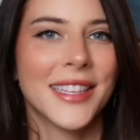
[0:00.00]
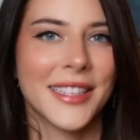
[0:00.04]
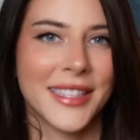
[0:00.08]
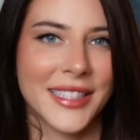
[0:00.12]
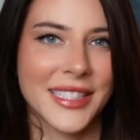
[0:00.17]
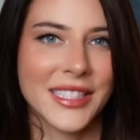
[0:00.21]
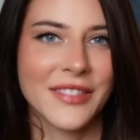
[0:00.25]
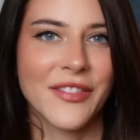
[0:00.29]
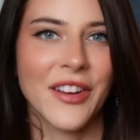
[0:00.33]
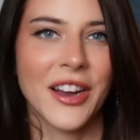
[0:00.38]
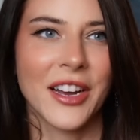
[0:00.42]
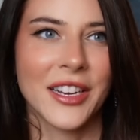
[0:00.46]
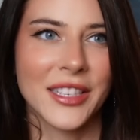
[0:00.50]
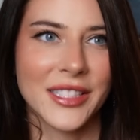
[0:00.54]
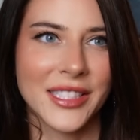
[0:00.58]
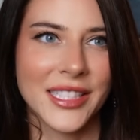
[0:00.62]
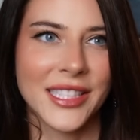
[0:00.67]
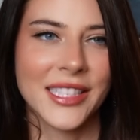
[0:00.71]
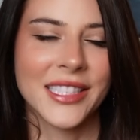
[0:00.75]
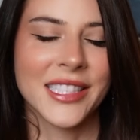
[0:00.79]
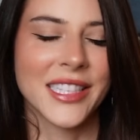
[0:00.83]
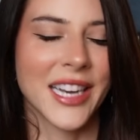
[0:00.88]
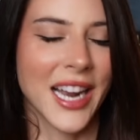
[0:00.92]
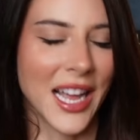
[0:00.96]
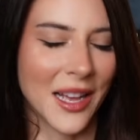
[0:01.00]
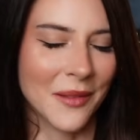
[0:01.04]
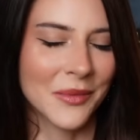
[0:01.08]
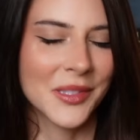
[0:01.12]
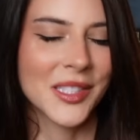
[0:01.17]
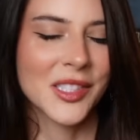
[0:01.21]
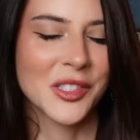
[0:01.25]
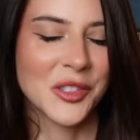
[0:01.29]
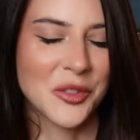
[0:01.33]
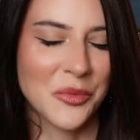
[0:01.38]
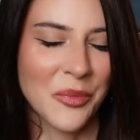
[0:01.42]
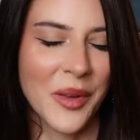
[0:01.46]
this fragrance is an
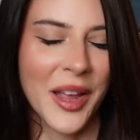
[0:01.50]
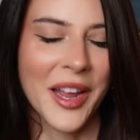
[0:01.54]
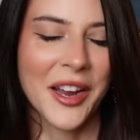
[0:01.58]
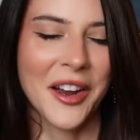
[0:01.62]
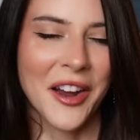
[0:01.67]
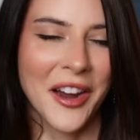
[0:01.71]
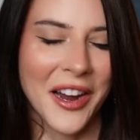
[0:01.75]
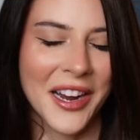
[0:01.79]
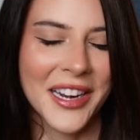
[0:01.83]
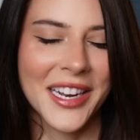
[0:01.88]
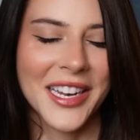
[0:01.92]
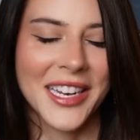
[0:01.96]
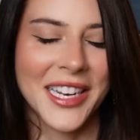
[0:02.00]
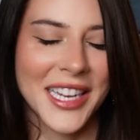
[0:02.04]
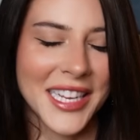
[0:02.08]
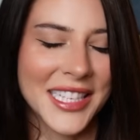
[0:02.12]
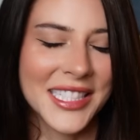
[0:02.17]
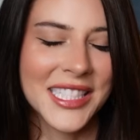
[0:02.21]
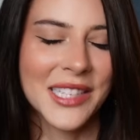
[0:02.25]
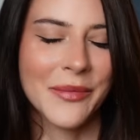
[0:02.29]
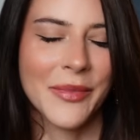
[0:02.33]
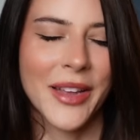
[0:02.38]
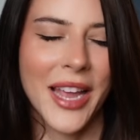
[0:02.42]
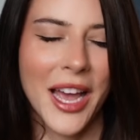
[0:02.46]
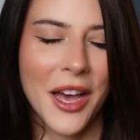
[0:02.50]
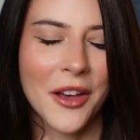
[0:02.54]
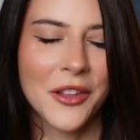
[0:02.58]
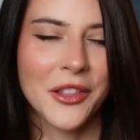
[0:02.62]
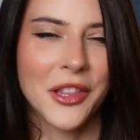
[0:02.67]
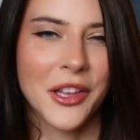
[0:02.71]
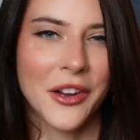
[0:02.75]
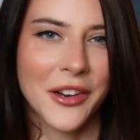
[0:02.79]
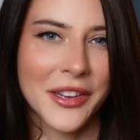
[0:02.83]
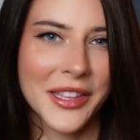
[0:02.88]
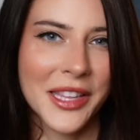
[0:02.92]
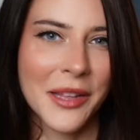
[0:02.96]
absolute banger and it needs to be out
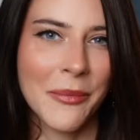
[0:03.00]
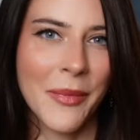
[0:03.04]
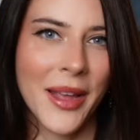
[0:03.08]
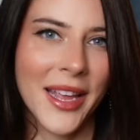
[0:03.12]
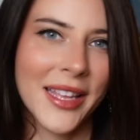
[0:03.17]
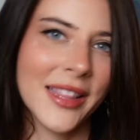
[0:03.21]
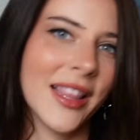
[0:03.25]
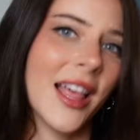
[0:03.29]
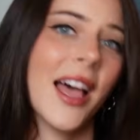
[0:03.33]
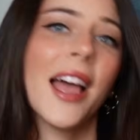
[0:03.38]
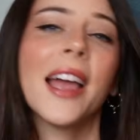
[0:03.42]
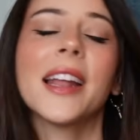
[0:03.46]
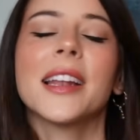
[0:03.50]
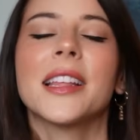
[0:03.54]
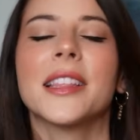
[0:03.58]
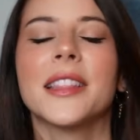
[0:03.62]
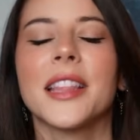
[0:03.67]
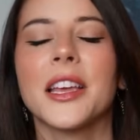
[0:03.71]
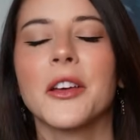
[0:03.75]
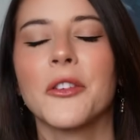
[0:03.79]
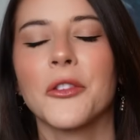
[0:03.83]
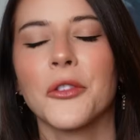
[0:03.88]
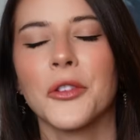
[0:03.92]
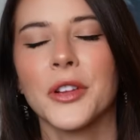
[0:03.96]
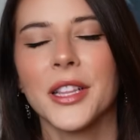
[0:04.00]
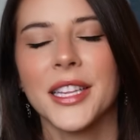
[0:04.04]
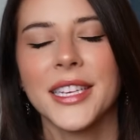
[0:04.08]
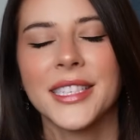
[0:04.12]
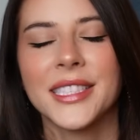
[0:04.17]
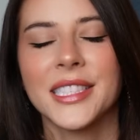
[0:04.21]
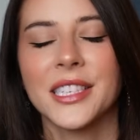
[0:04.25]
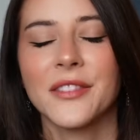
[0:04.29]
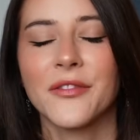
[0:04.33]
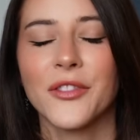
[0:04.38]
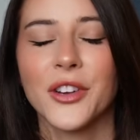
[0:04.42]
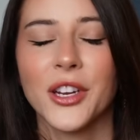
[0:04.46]
there in the main line, and they will
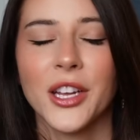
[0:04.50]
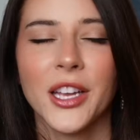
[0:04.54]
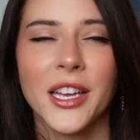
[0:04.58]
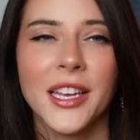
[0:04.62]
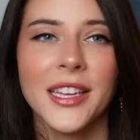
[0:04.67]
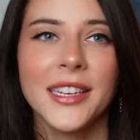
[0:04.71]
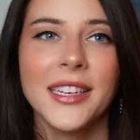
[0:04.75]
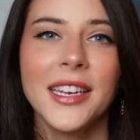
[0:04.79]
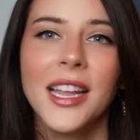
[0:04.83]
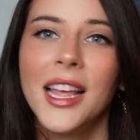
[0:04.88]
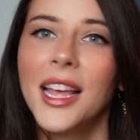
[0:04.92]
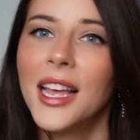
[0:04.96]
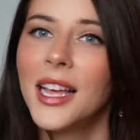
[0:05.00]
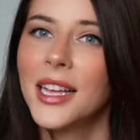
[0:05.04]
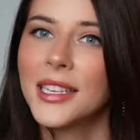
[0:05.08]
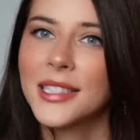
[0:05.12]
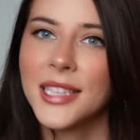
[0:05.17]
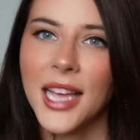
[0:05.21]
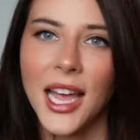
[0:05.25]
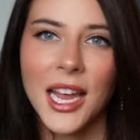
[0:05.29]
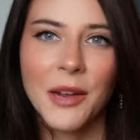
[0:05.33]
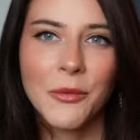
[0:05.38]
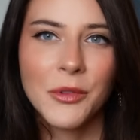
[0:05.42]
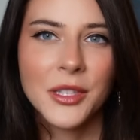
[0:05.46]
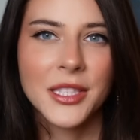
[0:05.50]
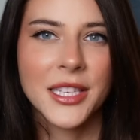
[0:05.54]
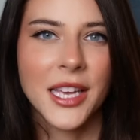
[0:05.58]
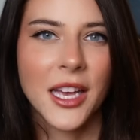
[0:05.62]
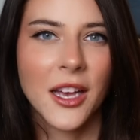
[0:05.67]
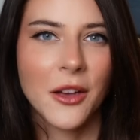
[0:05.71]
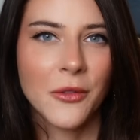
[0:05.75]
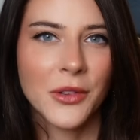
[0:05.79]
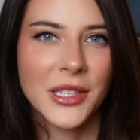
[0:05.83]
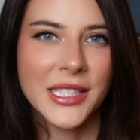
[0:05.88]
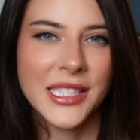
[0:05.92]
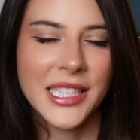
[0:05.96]
release it for good. Time will
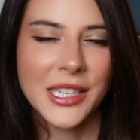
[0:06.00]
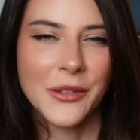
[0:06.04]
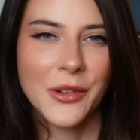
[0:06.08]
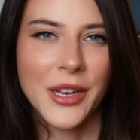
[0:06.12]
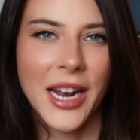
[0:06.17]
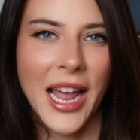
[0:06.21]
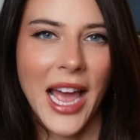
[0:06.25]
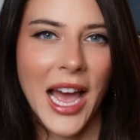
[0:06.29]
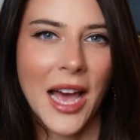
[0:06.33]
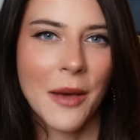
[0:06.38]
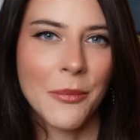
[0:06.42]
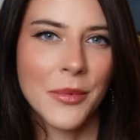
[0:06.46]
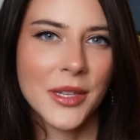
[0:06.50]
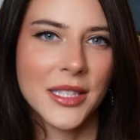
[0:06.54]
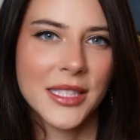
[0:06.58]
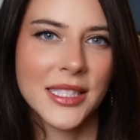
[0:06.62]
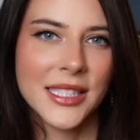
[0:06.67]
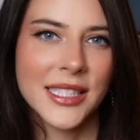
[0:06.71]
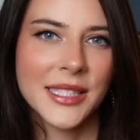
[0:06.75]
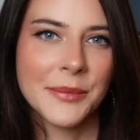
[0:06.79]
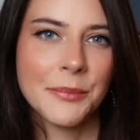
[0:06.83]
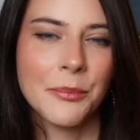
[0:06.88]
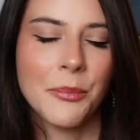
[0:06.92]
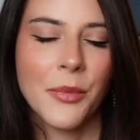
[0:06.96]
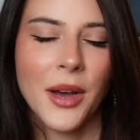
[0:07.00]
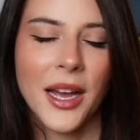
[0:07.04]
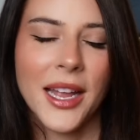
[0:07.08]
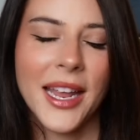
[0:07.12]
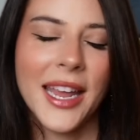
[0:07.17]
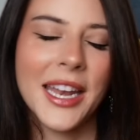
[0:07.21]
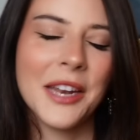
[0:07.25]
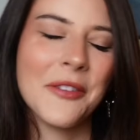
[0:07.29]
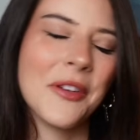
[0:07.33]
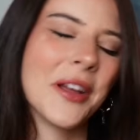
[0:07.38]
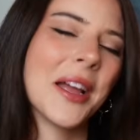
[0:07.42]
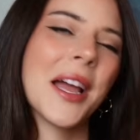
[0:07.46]
tell, we'll see what happens. But
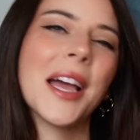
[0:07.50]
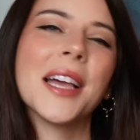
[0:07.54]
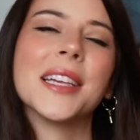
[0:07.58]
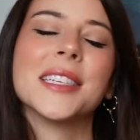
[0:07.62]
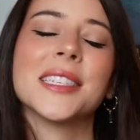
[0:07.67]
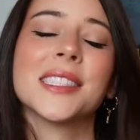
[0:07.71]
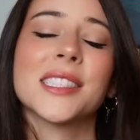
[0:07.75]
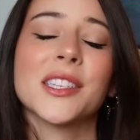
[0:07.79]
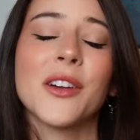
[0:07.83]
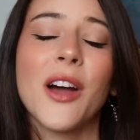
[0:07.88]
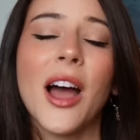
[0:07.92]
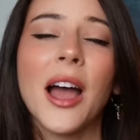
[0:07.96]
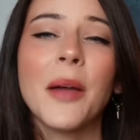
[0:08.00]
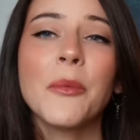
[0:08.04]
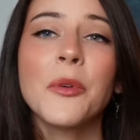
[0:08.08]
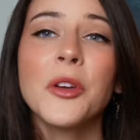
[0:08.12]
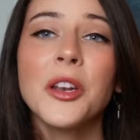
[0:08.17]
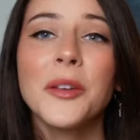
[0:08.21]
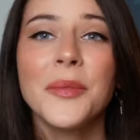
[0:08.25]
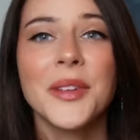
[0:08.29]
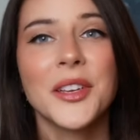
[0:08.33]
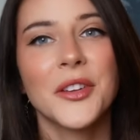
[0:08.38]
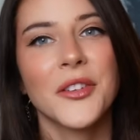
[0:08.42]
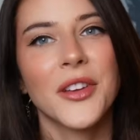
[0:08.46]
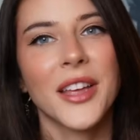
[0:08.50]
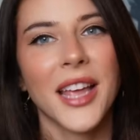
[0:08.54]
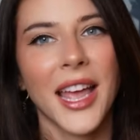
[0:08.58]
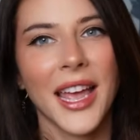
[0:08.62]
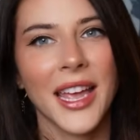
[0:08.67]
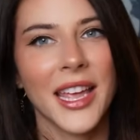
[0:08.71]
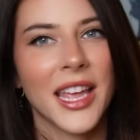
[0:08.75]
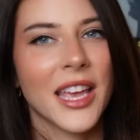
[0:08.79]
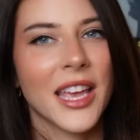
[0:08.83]
anyway, guys, so I'm going to be doing a